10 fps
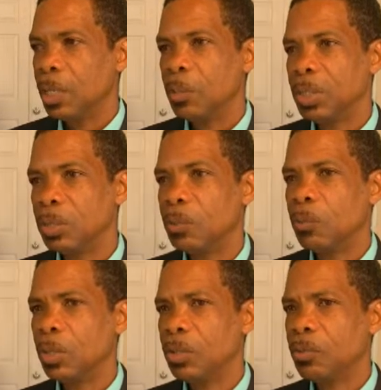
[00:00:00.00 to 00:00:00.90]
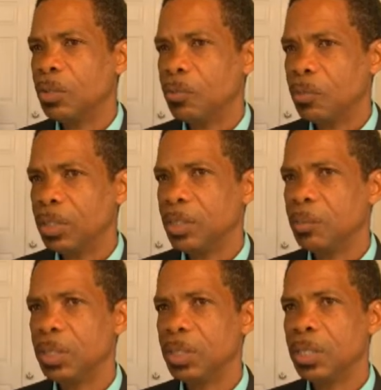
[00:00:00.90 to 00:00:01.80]
But one of the
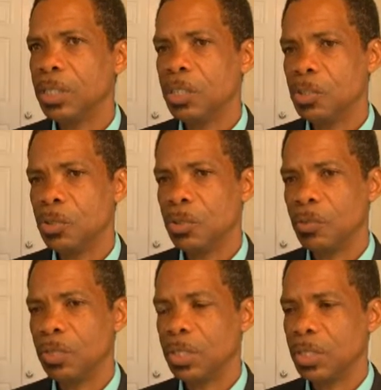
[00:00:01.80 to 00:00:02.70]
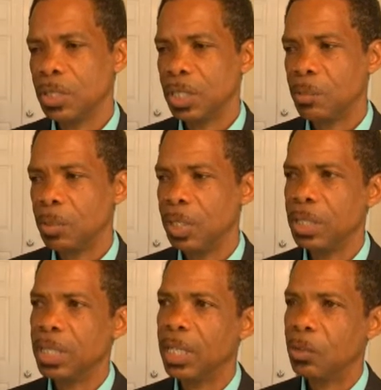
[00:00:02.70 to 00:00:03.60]
fundamental issues of the system
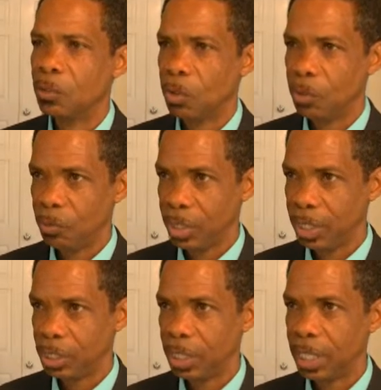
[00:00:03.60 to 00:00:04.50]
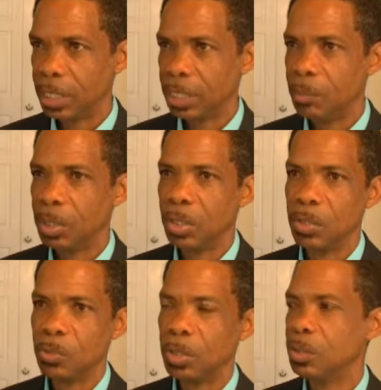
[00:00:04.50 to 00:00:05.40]
is that of confidentiality,
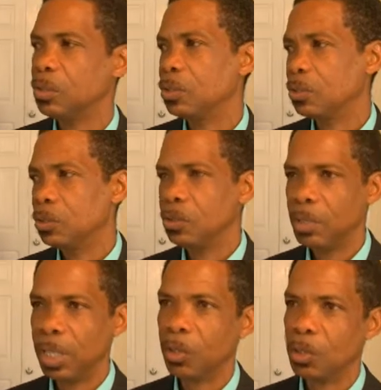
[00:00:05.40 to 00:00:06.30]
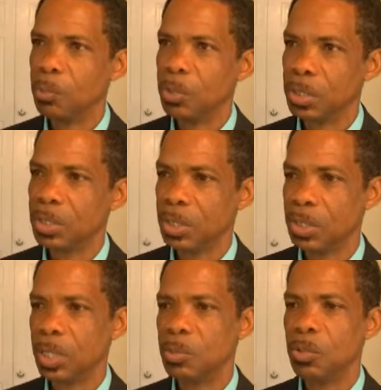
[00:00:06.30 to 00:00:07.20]
because once you hear computer
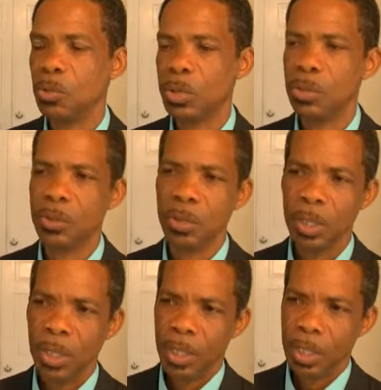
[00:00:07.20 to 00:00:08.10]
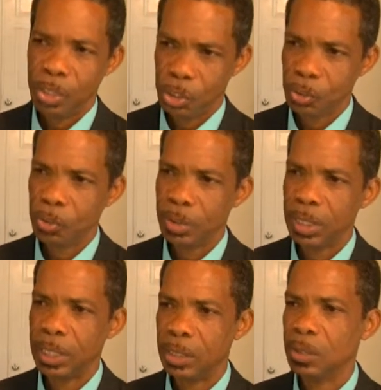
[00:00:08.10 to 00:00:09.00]
systems, you want to ensure that